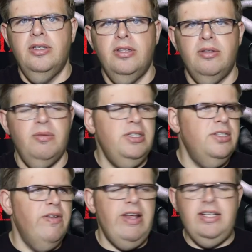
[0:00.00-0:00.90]
The
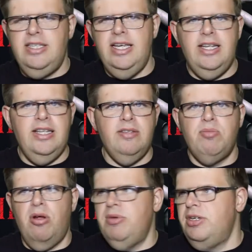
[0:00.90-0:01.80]
reason they're 18 is
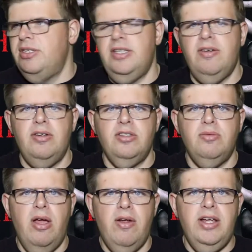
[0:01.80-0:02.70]
probably because they've got
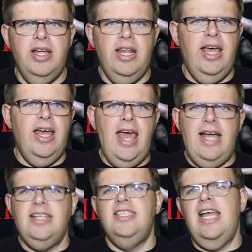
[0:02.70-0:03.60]
swearing in it and
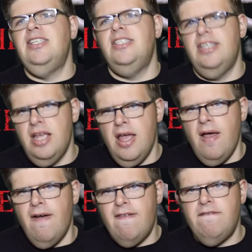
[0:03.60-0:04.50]
excess
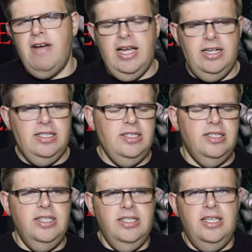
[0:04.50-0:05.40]
violence.
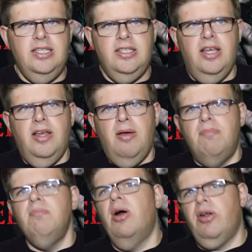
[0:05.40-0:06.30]
This is
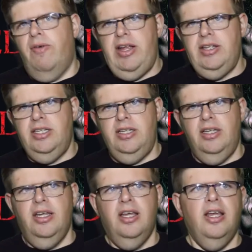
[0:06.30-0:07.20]
moderated.
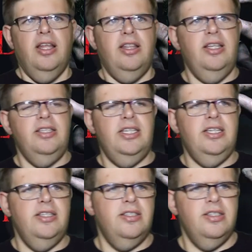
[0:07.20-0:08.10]
This
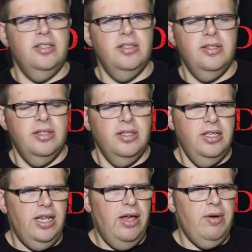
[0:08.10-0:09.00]
is,
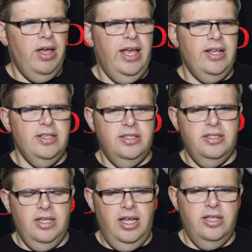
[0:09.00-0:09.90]

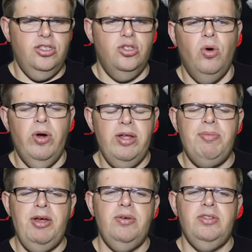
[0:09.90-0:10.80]
it's a story
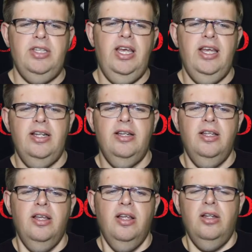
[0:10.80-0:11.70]
built in
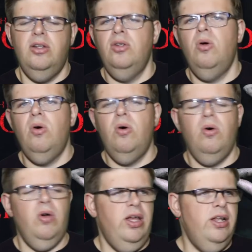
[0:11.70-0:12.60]

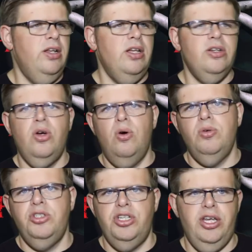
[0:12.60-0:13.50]
lore and
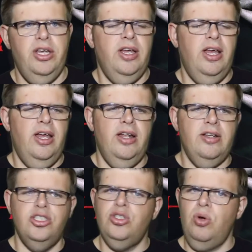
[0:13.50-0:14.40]
culture
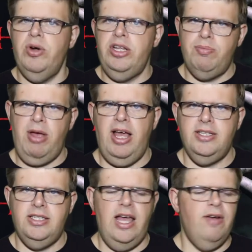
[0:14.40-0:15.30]
and stories
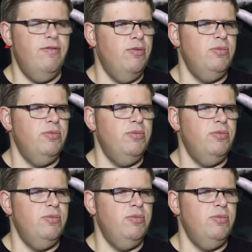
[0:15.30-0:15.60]
passed down from